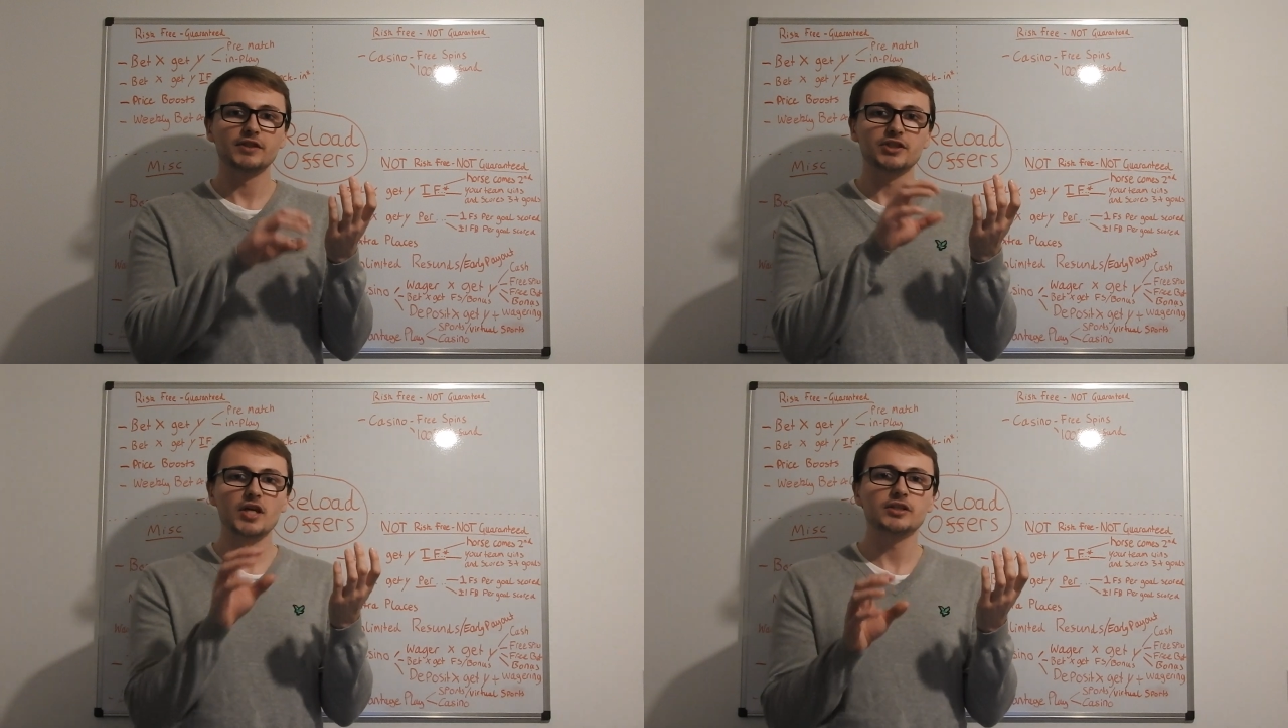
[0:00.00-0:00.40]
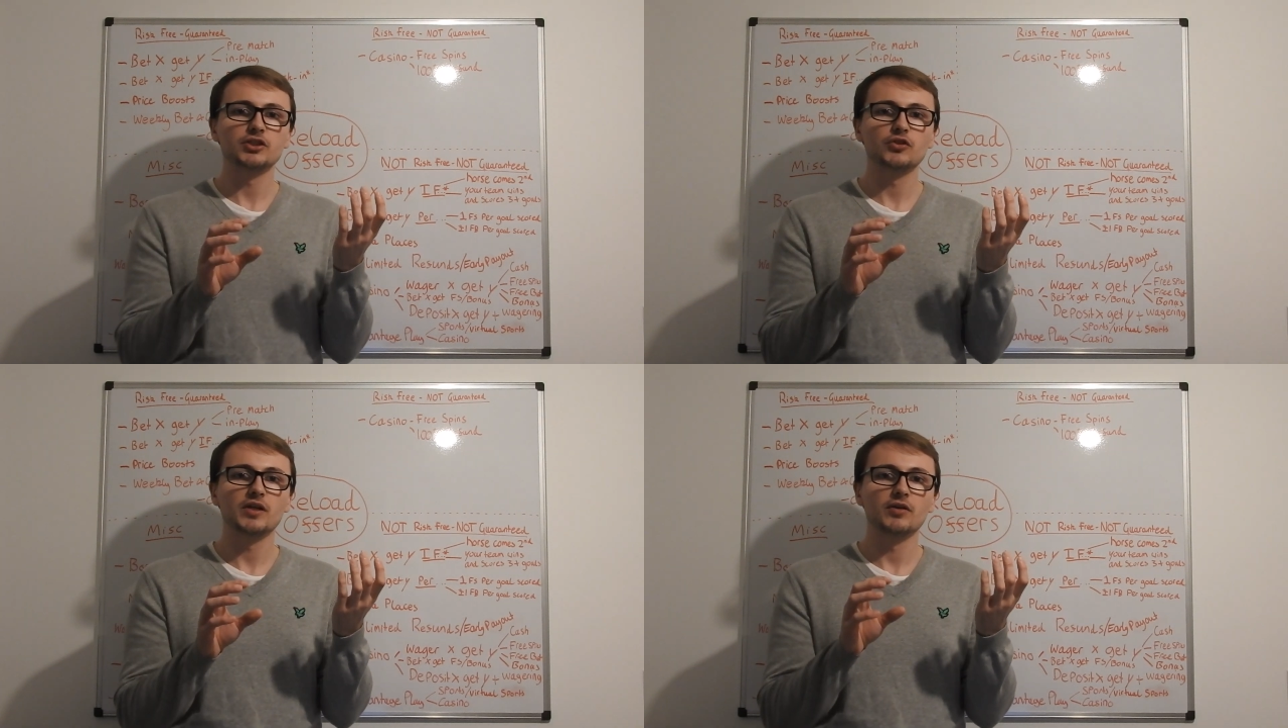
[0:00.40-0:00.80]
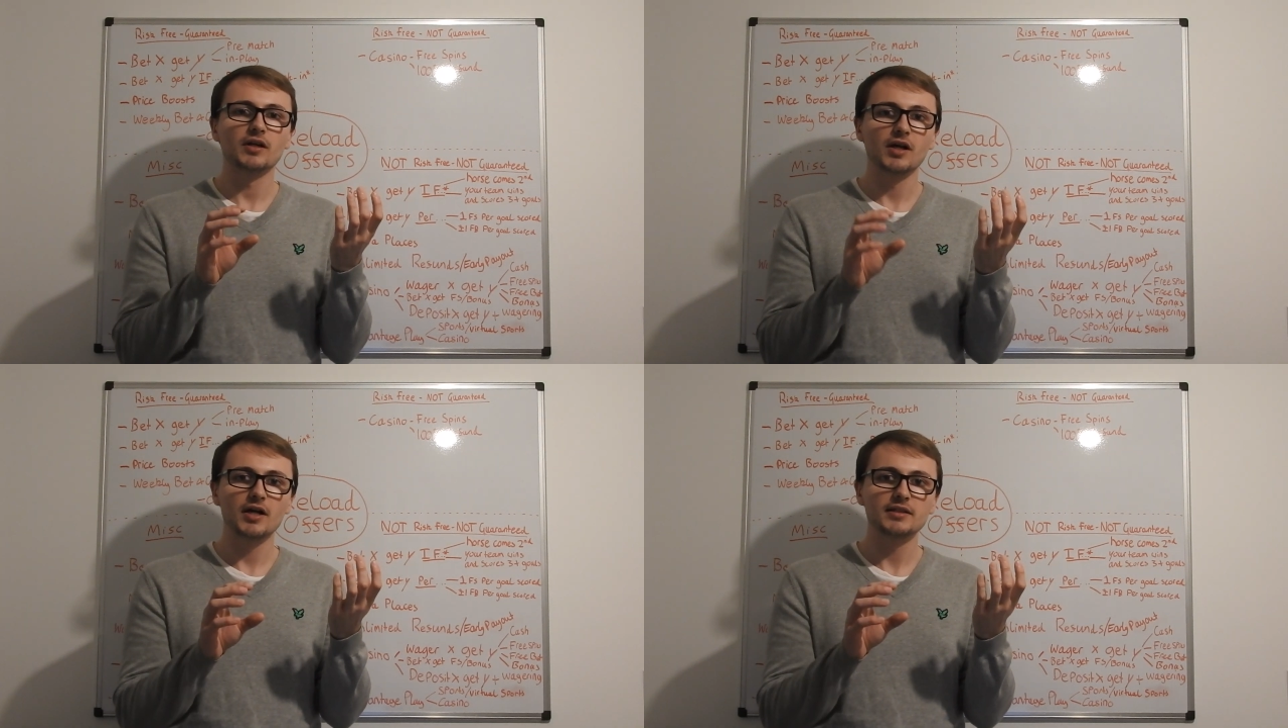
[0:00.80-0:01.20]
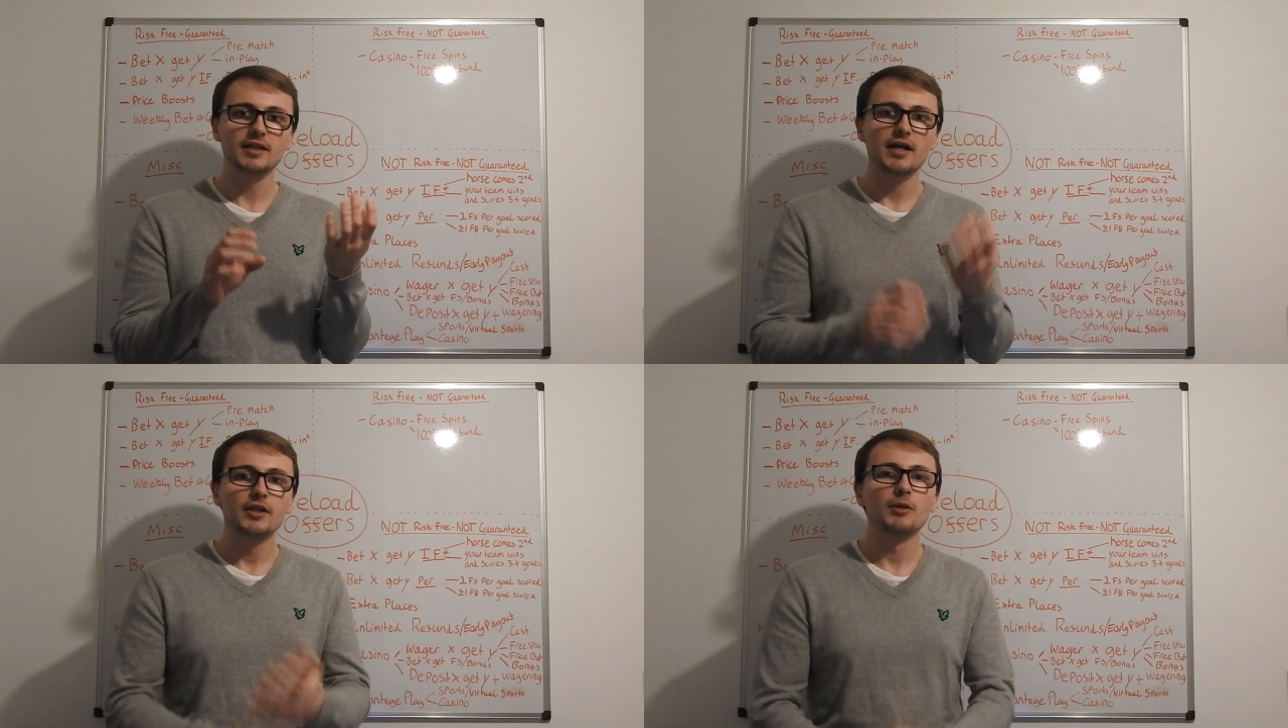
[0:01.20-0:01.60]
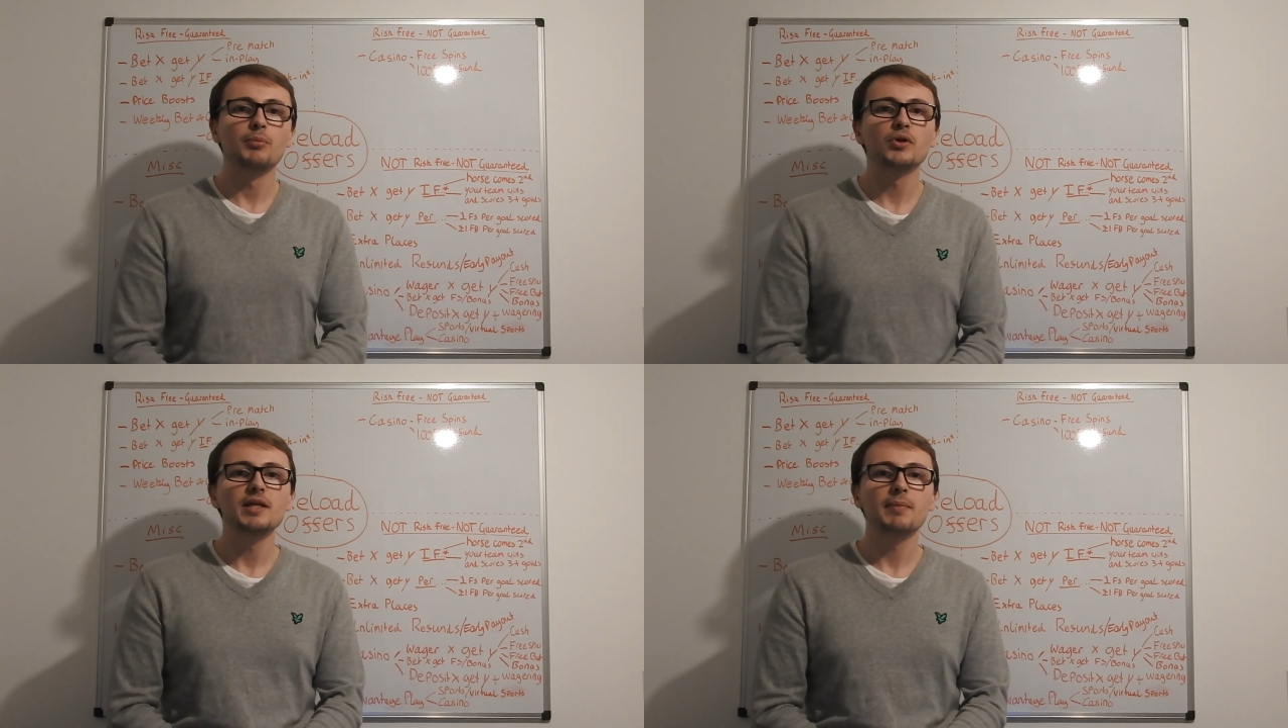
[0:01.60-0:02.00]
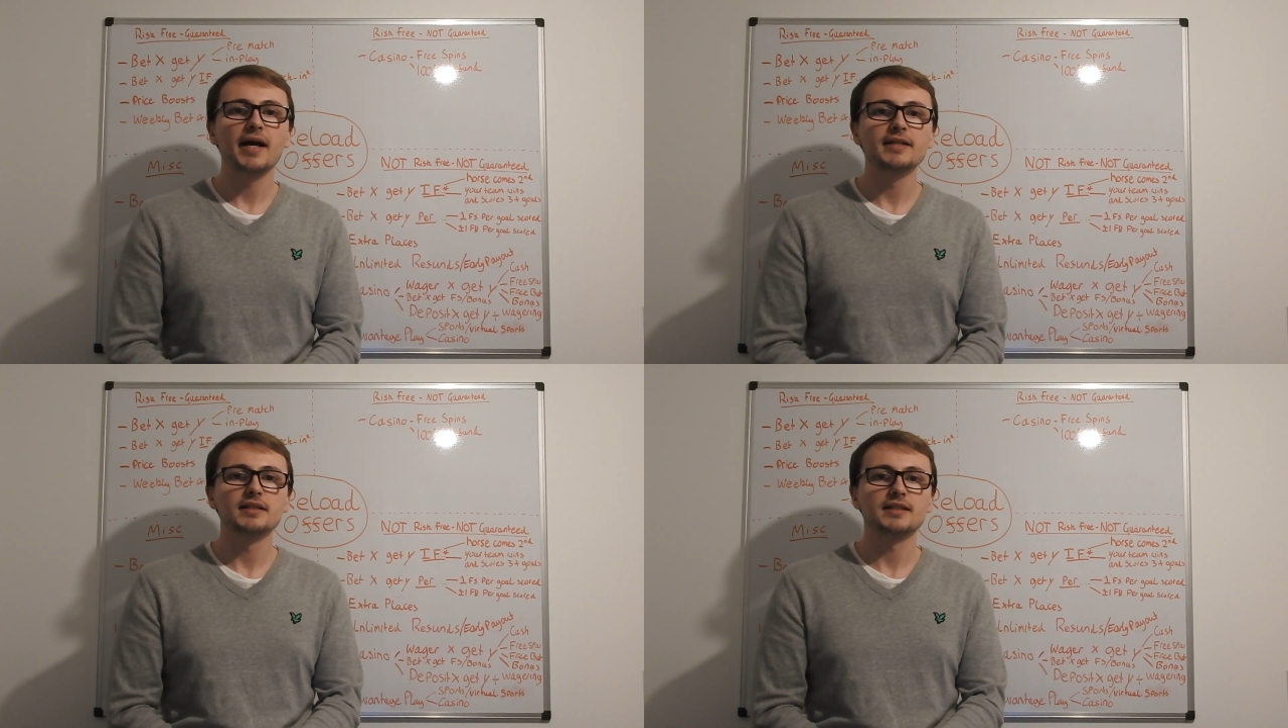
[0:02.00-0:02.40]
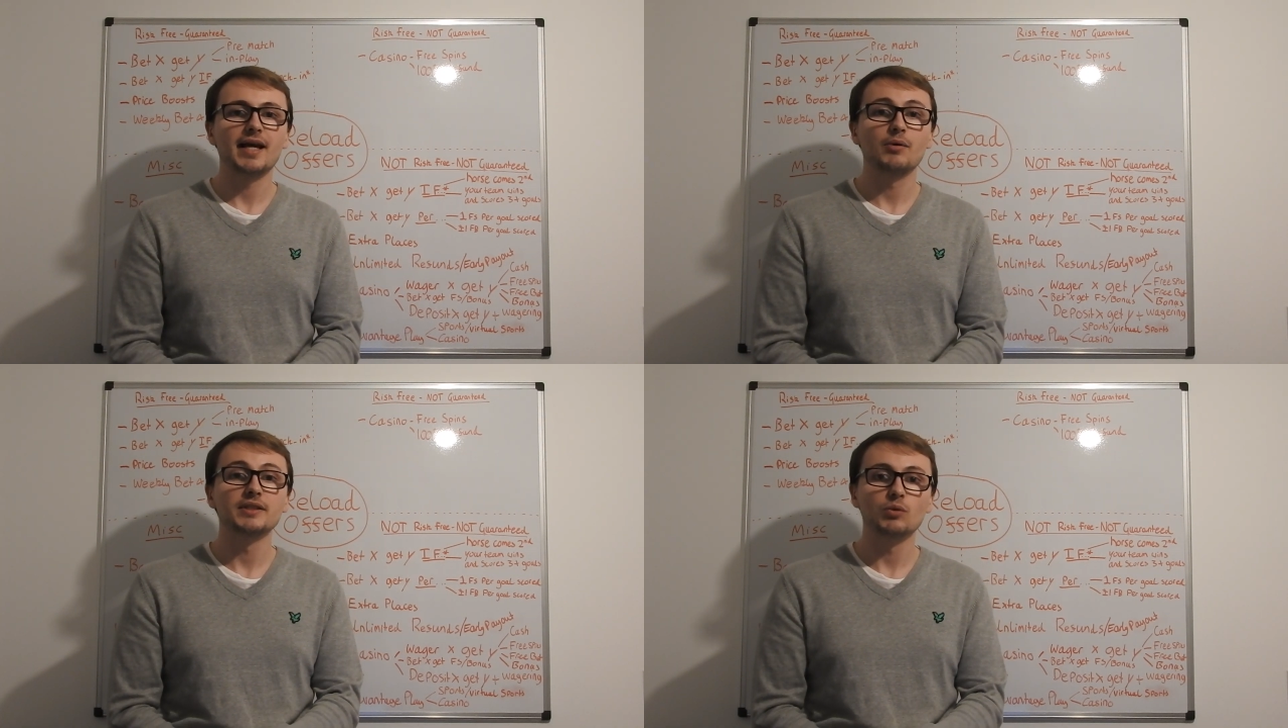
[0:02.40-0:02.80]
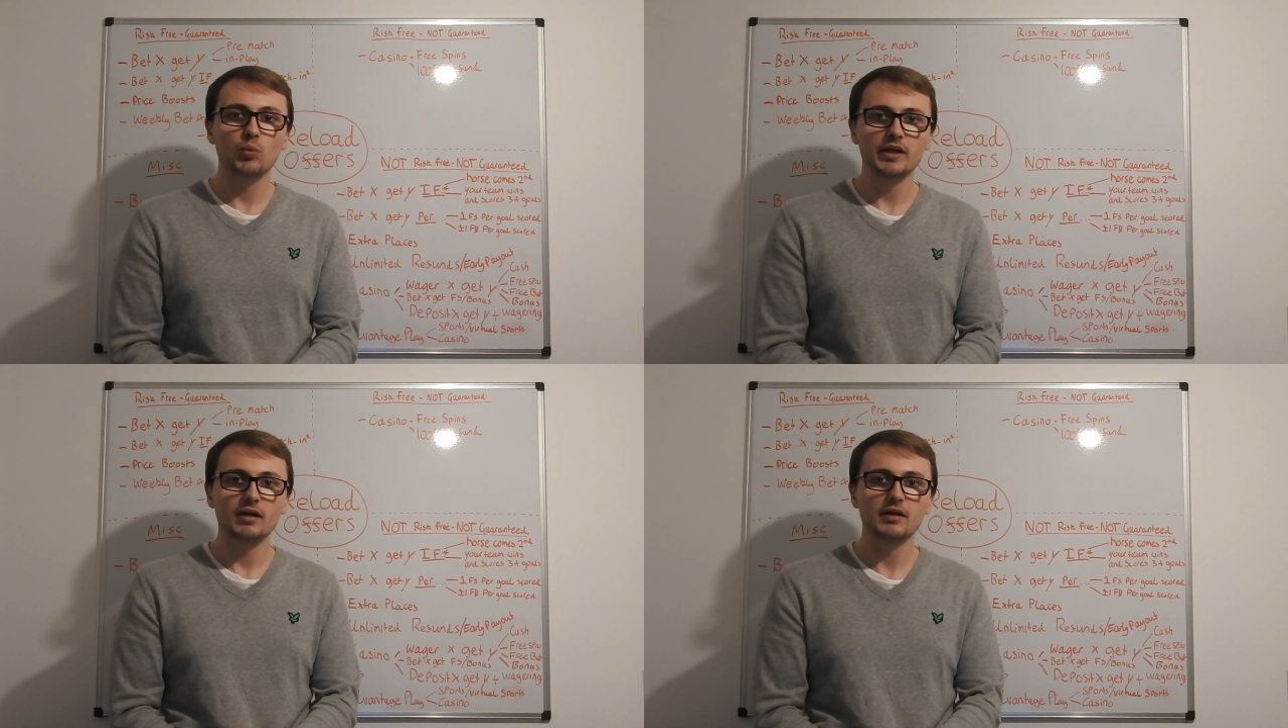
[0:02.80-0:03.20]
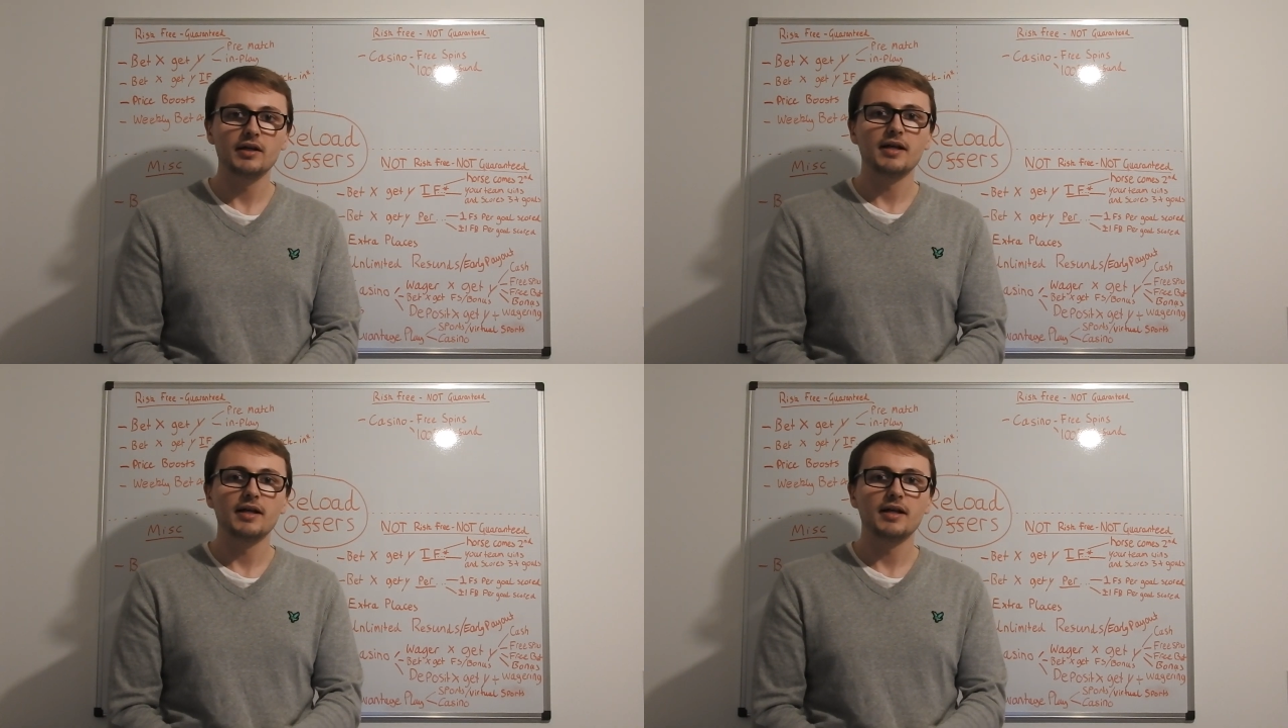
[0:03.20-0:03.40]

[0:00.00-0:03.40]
a certain trigger occurs, the bookie pays us out as a winner